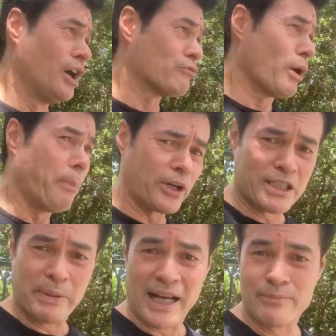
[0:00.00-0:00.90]
robotics
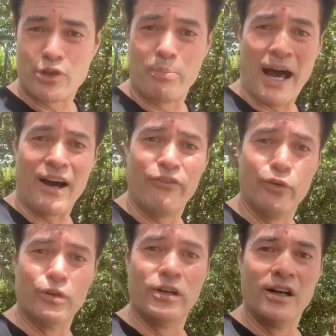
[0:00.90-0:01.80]
becomes so
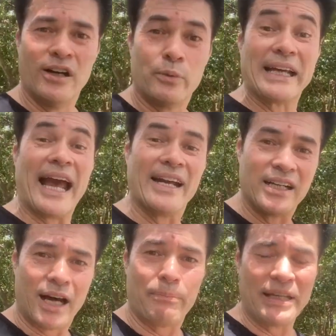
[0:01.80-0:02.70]
powerful, we end
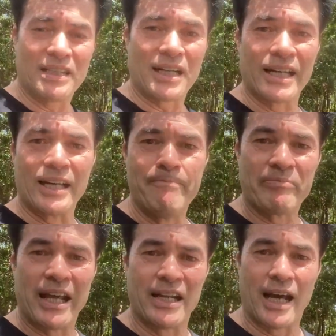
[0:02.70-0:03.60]
up basically
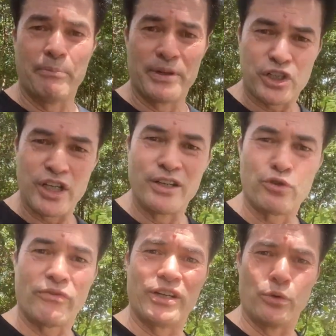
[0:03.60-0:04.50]
in a machine
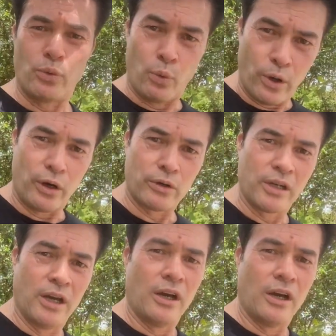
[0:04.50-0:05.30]
driven world